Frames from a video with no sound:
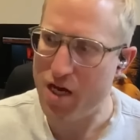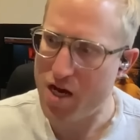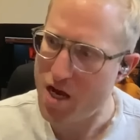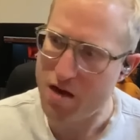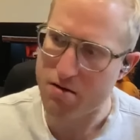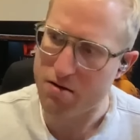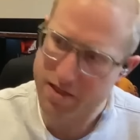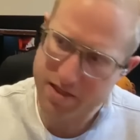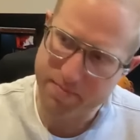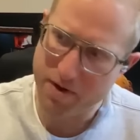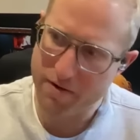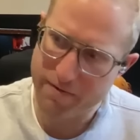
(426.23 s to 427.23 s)
Oh, there's a
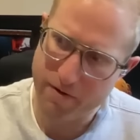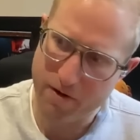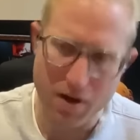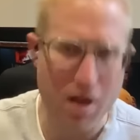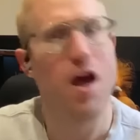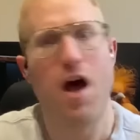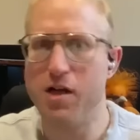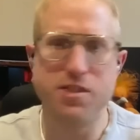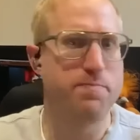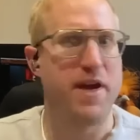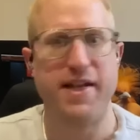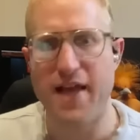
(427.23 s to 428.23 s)
bowl of fruit. I'll just
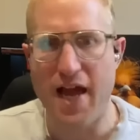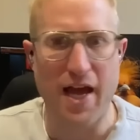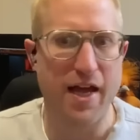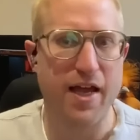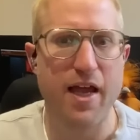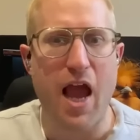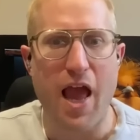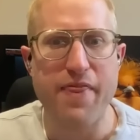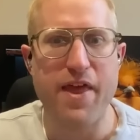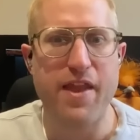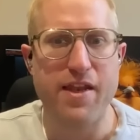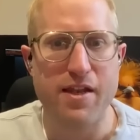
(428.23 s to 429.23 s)
paint that. And
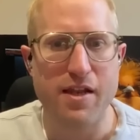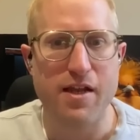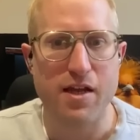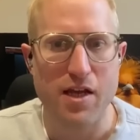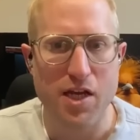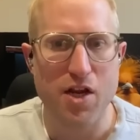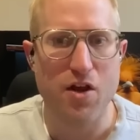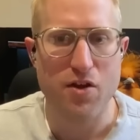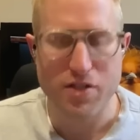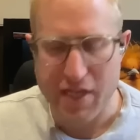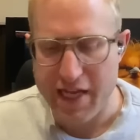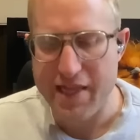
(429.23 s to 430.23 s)
then,
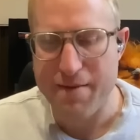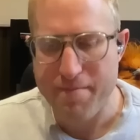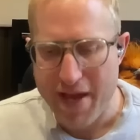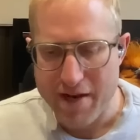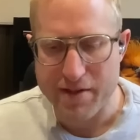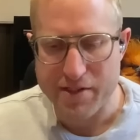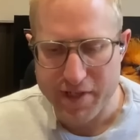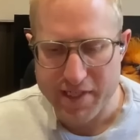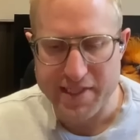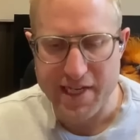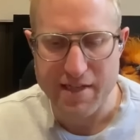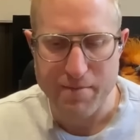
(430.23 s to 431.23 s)
in the to
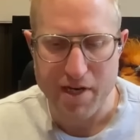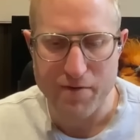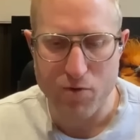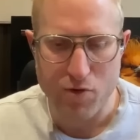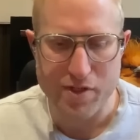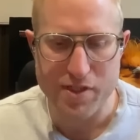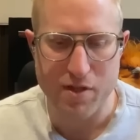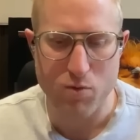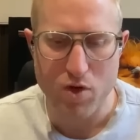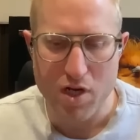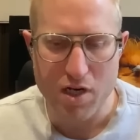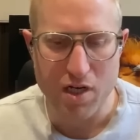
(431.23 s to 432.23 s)
extend the metaphor into the
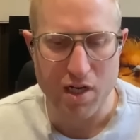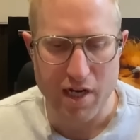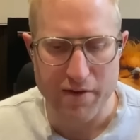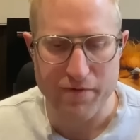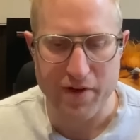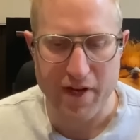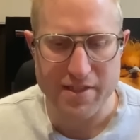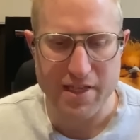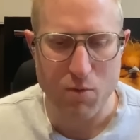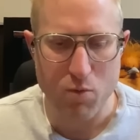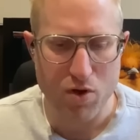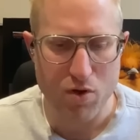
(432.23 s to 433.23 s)
work life, it's
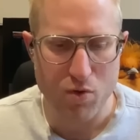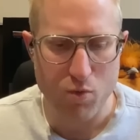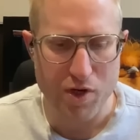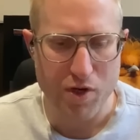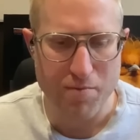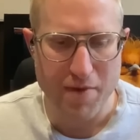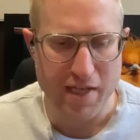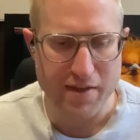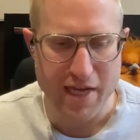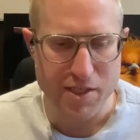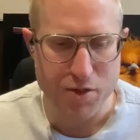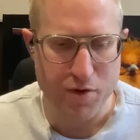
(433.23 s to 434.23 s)
like, well, when you make
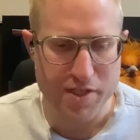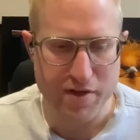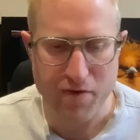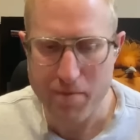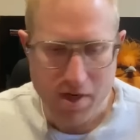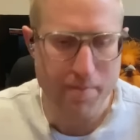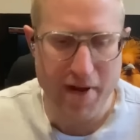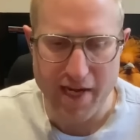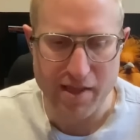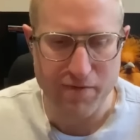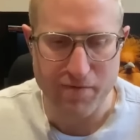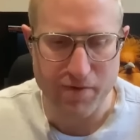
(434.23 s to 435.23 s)
that choice of I'm going to
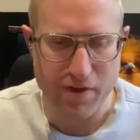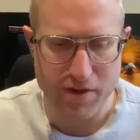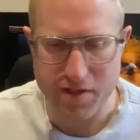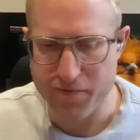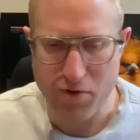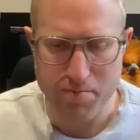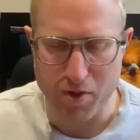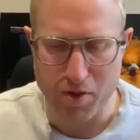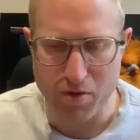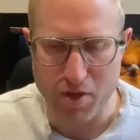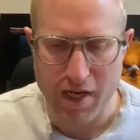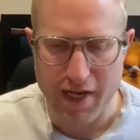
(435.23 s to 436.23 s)
paint this fruit
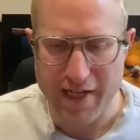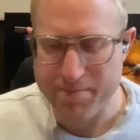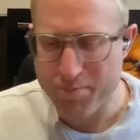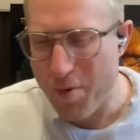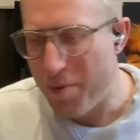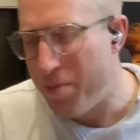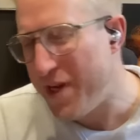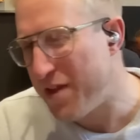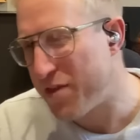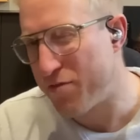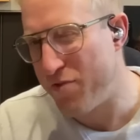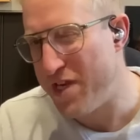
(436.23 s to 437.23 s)
bowl, it's probably a
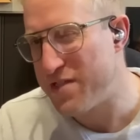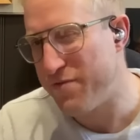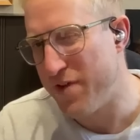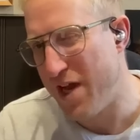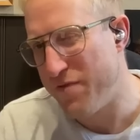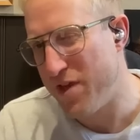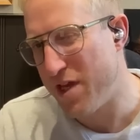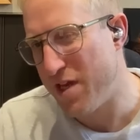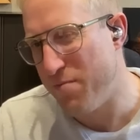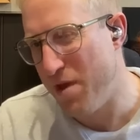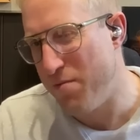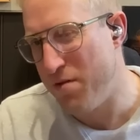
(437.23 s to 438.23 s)
3 to 5 year
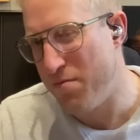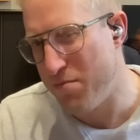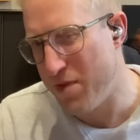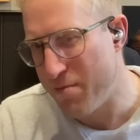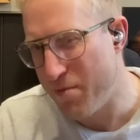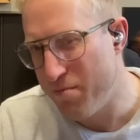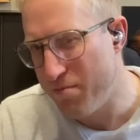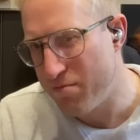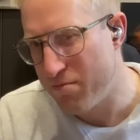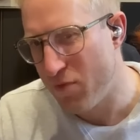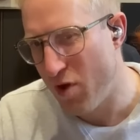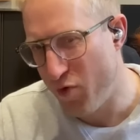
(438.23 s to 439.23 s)
commitment minimum
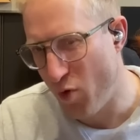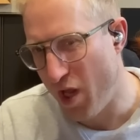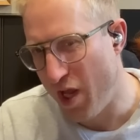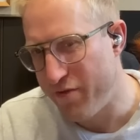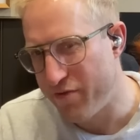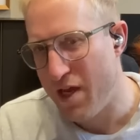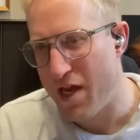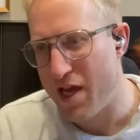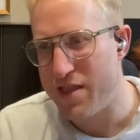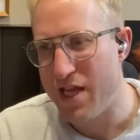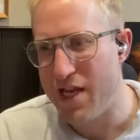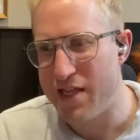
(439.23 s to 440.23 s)
of your life. And
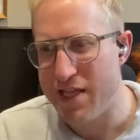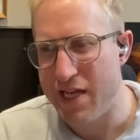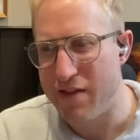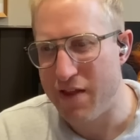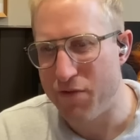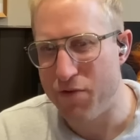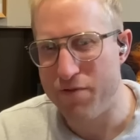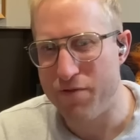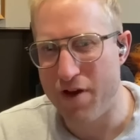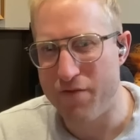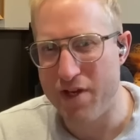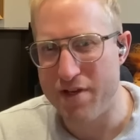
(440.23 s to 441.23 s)
then at the end of that 3 to
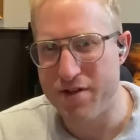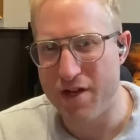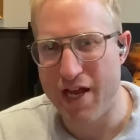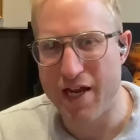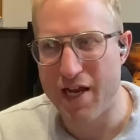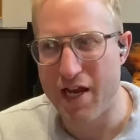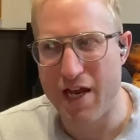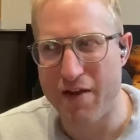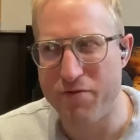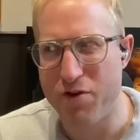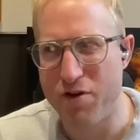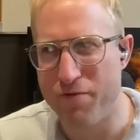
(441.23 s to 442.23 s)
5 years, you're like, I've
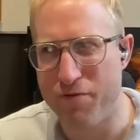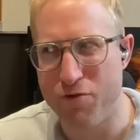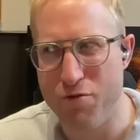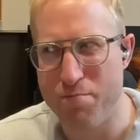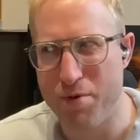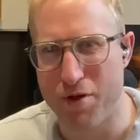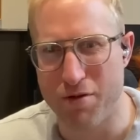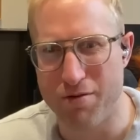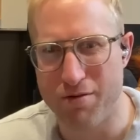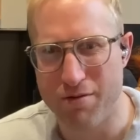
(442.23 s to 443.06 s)
got a fruit bowl.